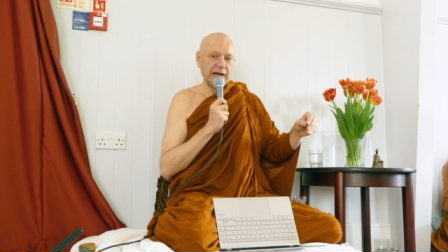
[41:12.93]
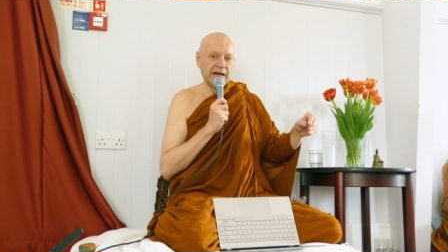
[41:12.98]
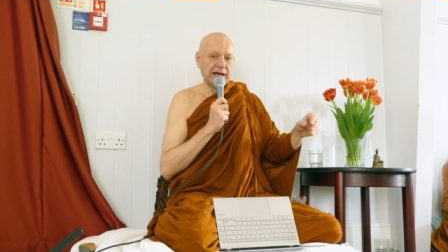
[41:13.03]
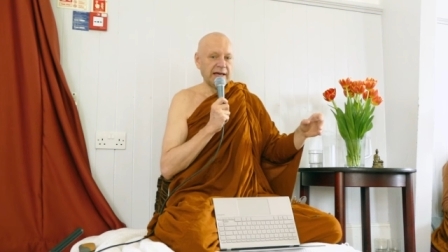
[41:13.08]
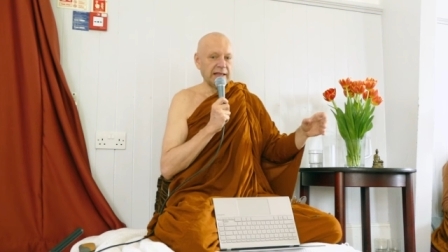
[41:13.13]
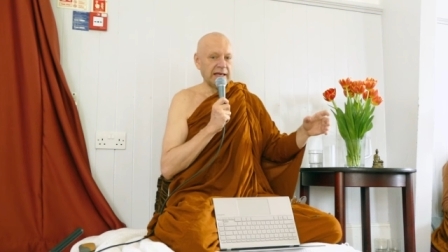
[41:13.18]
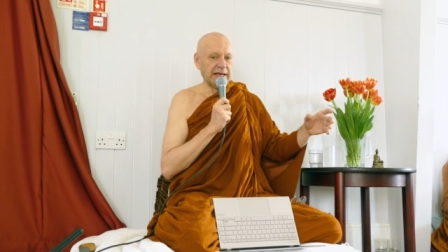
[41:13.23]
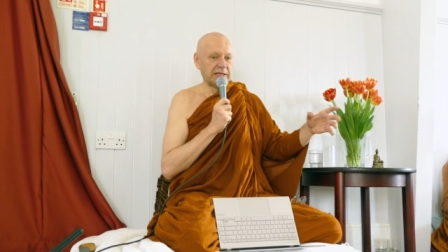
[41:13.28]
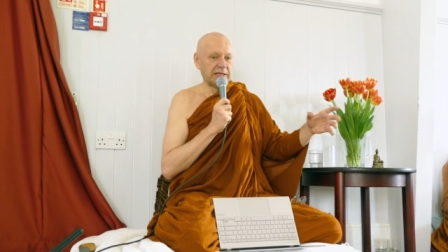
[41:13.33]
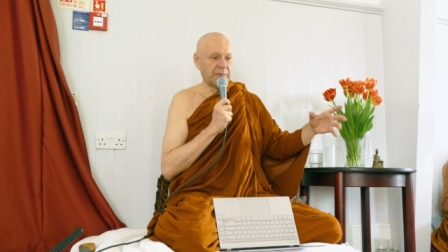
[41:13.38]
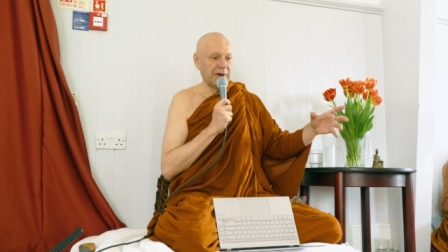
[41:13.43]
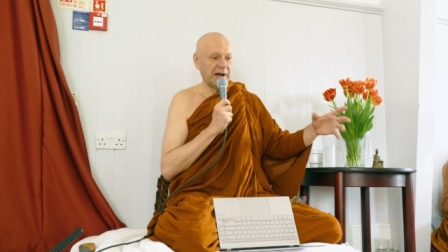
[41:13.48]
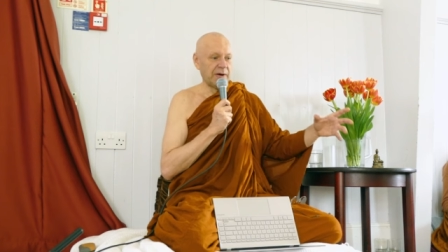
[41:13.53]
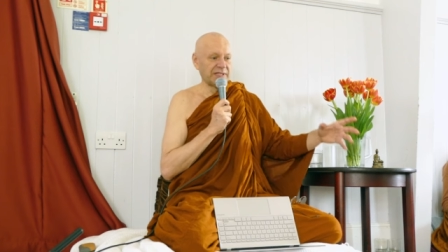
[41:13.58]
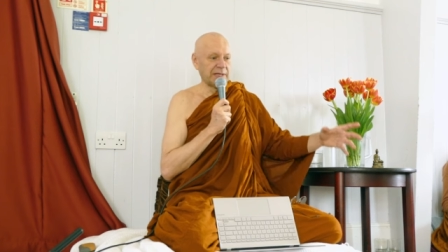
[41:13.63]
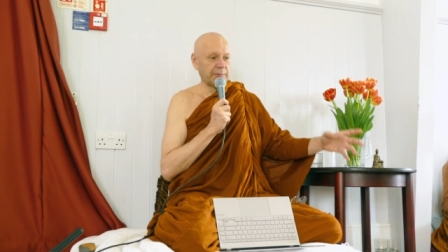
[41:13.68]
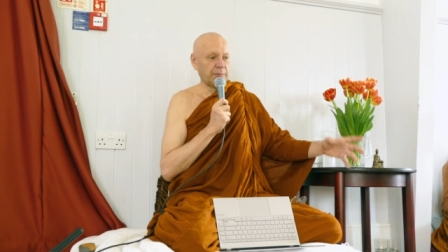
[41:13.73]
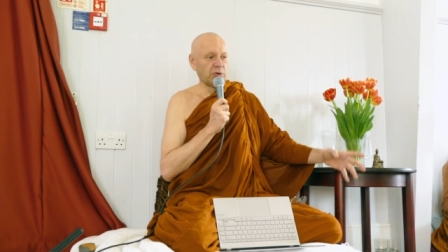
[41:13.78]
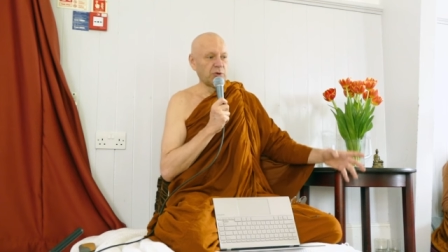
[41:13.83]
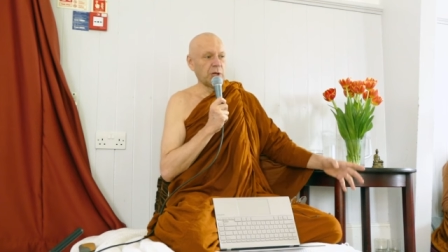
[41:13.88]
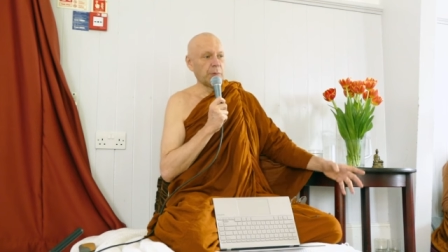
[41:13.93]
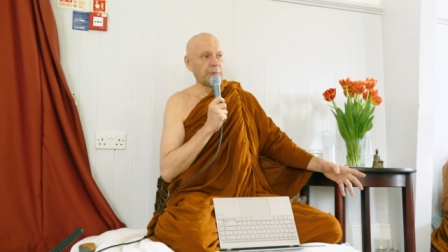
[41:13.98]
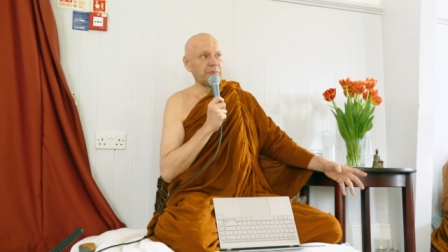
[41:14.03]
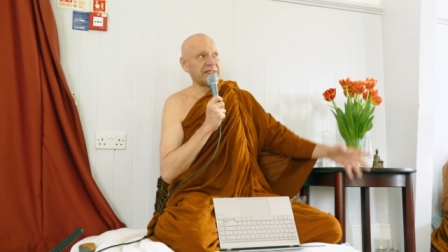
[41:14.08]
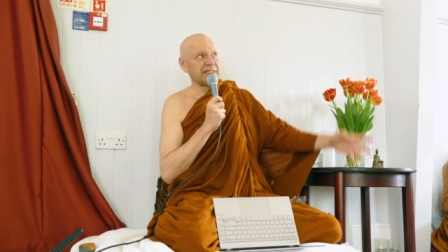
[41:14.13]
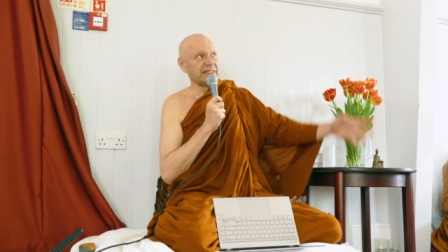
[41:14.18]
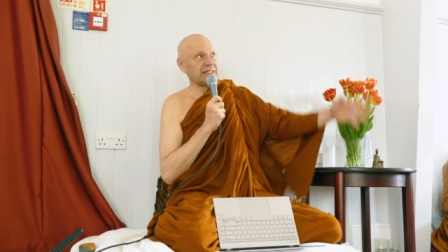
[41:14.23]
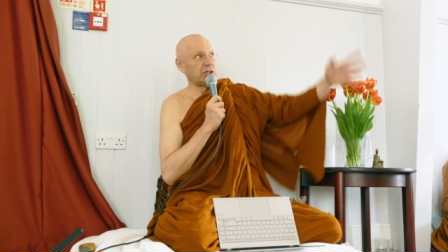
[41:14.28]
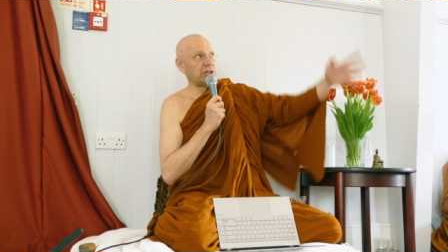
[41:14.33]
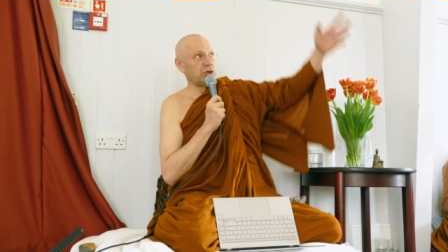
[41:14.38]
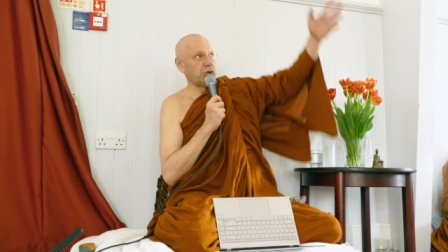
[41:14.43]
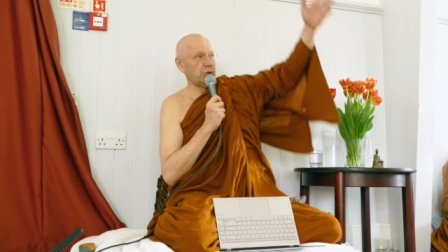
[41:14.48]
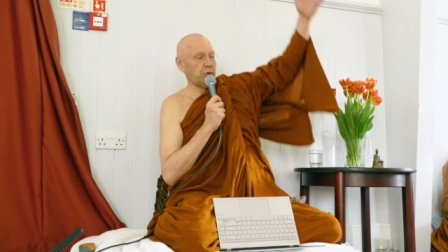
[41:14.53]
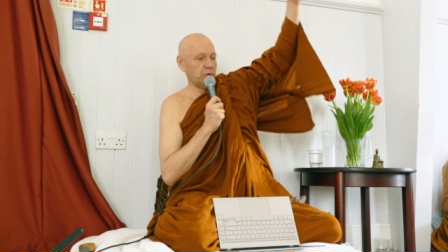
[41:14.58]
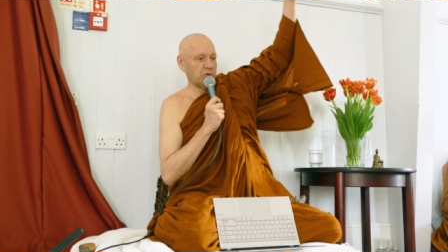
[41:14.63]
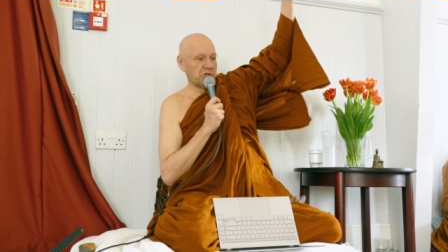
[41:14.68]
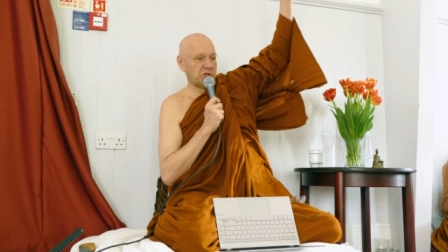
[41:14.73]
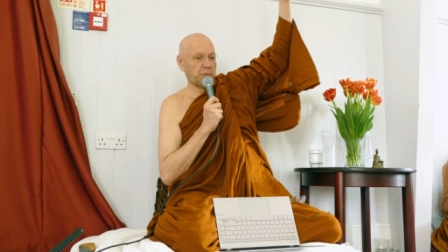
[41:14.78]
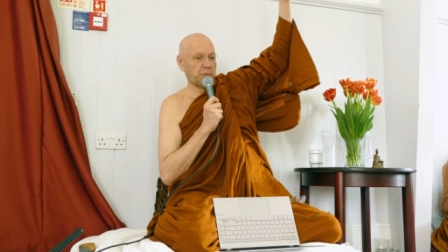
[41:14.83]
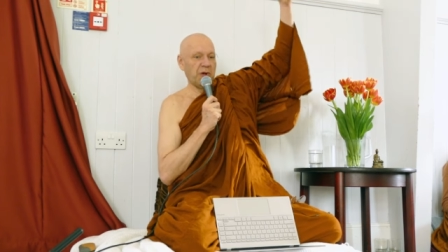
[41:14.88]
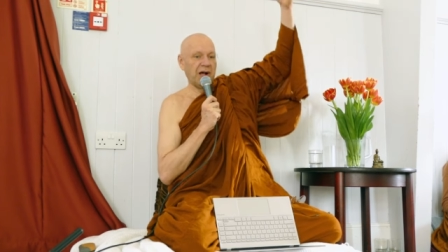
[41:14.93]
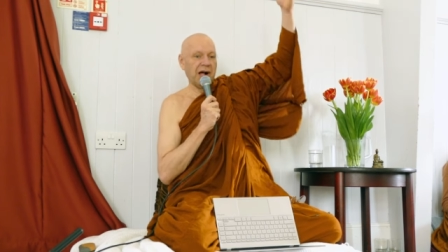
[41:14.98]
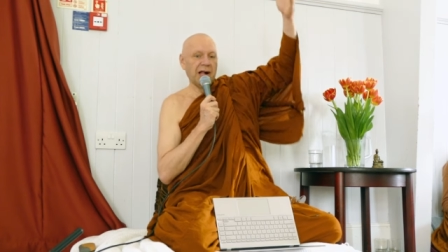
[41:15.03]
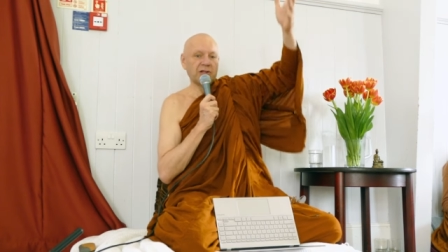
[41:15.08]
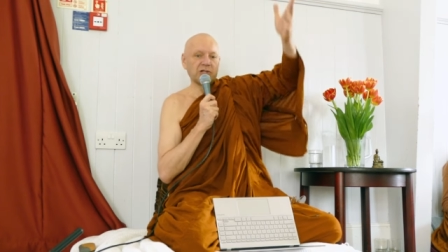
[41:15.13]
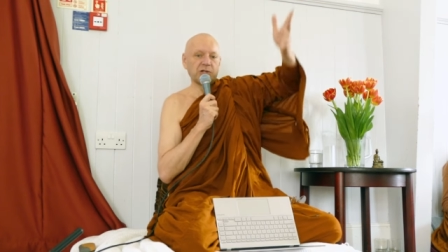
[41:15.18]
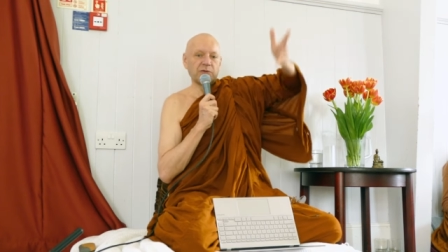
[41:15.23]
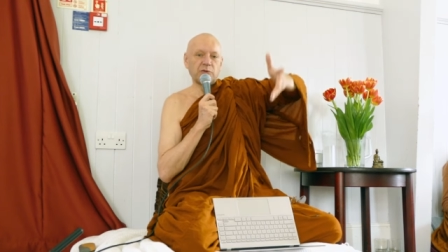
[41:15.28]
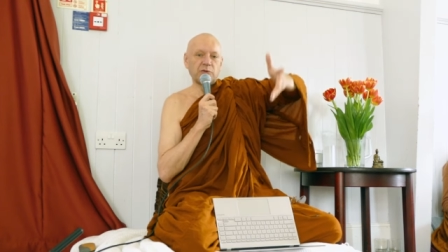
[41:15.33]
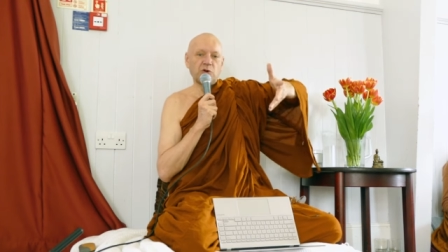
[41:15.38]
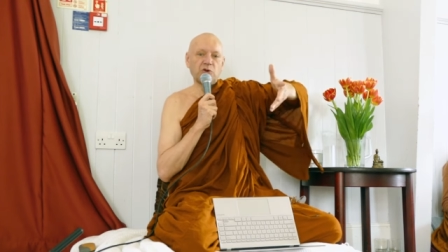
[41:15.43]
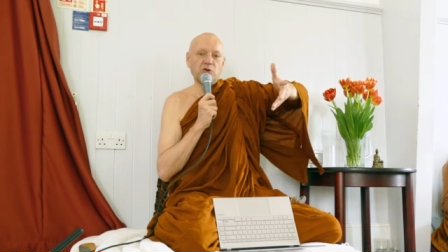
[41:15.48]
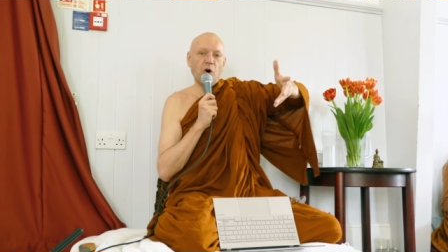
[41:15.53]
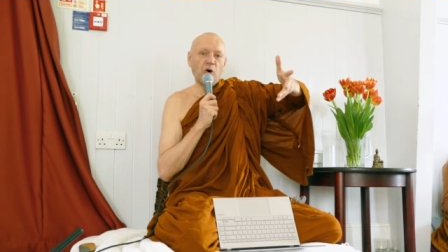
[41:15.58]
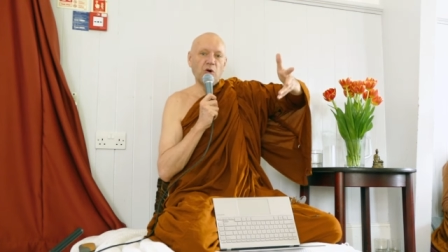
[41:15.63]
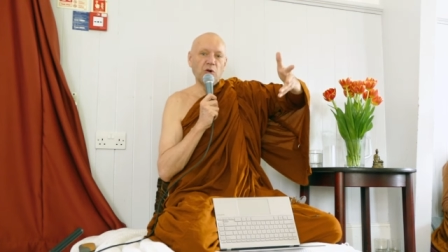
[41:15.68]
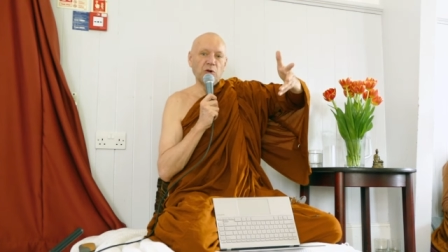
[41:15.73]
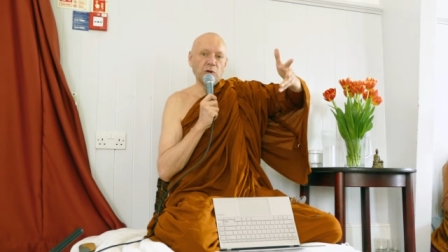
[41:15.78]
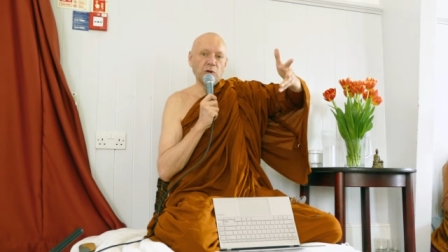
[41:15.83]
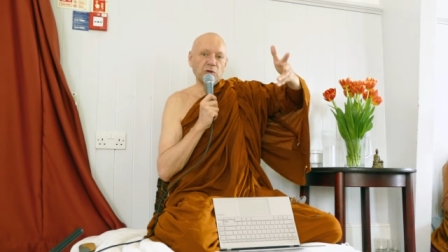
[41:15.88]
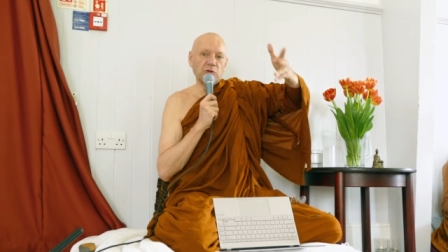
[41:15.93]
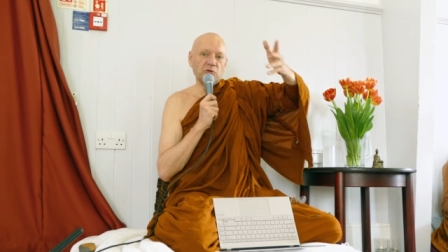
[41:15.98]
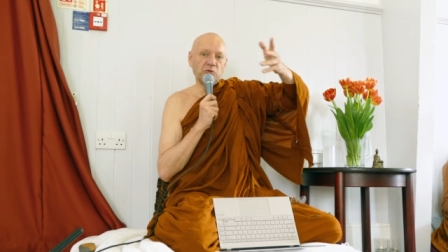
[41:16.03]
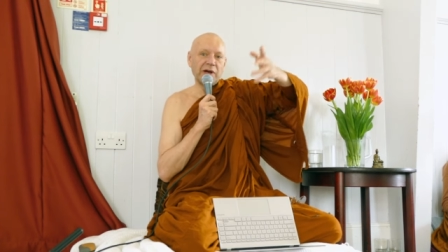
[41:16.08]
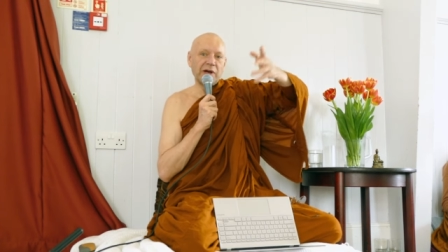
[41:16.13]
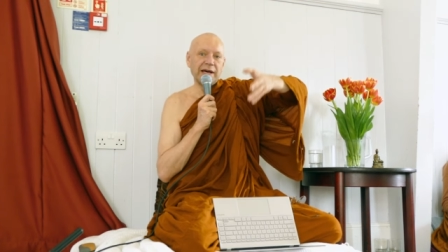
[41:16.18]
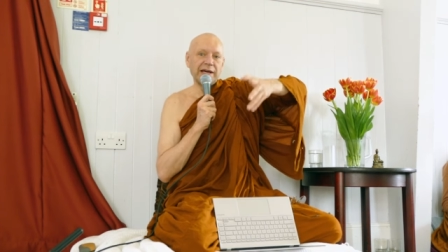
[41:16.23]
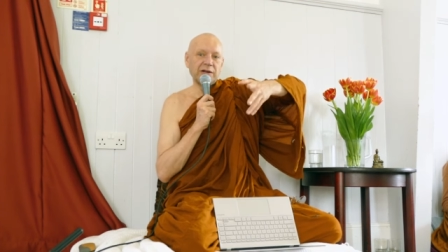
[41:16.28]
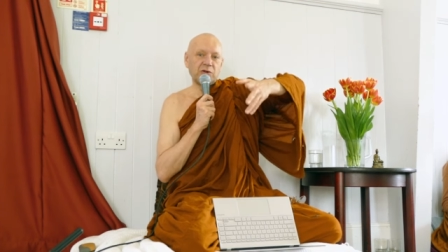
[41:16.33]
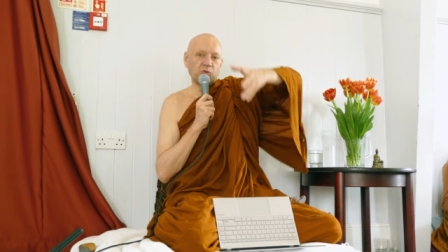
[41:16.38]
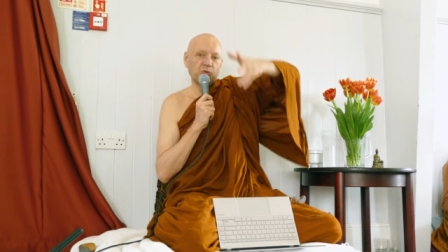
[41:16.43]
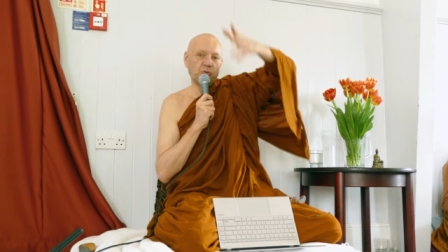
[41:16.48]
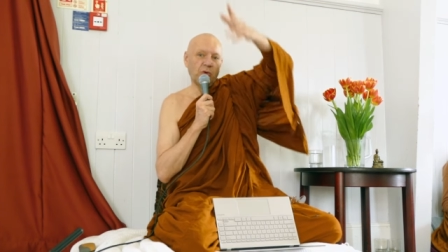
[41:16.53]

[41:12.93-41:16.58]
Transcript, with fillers: and his parents had put up these huge piles of gold, right?